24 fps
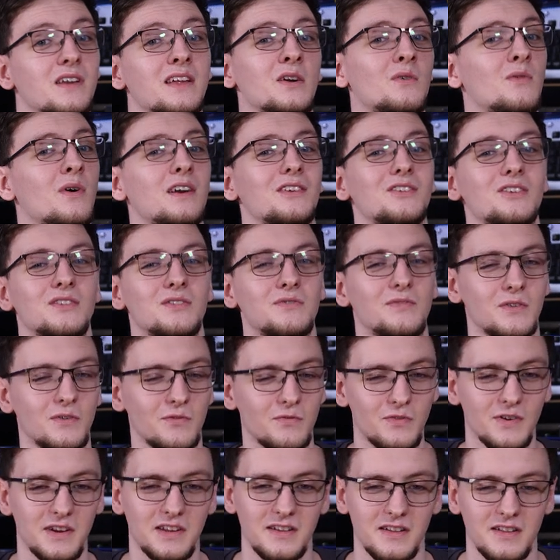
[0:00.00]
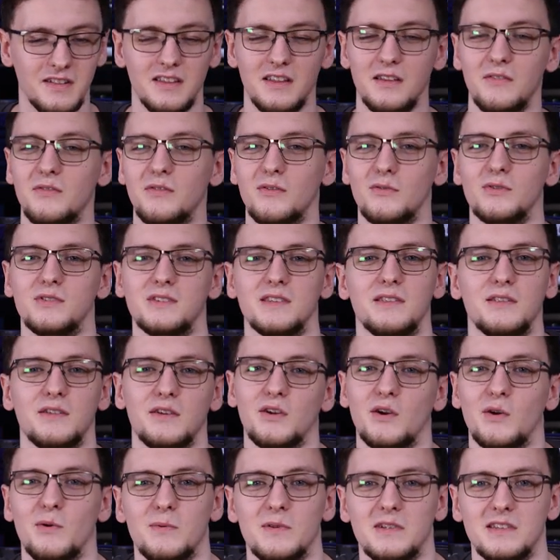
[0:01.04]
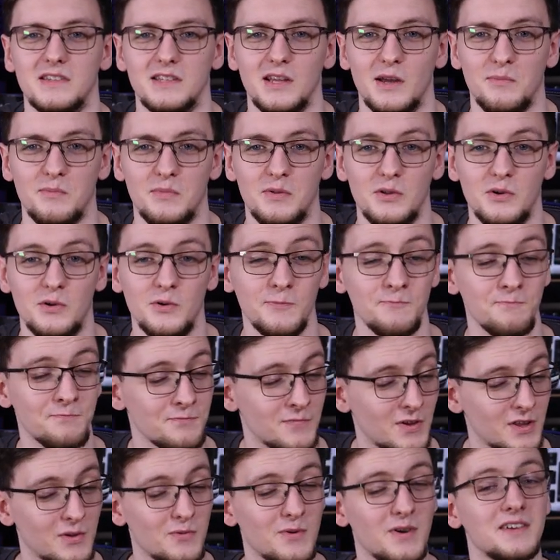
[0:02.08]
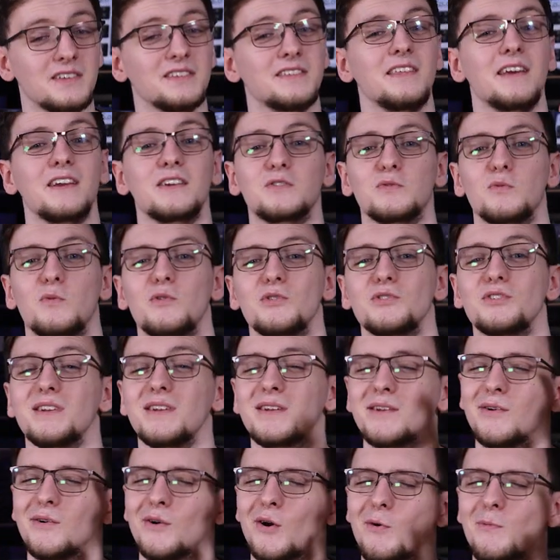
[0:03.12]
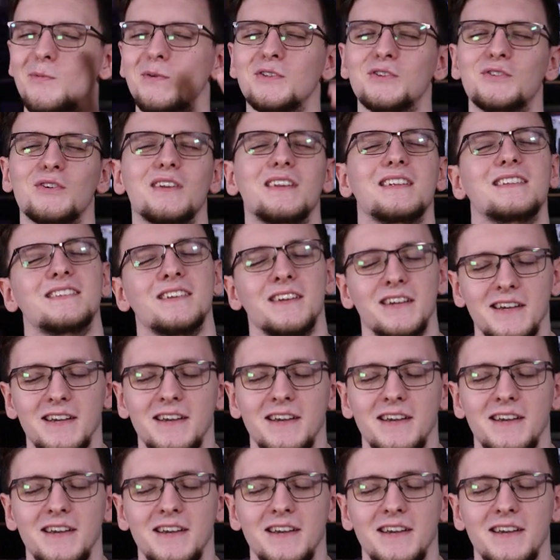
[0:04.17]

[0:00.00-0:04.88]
have any questions, feel free to leave those in the comments down below. Otherwise, thanks for watching. Hope you enjoyed it.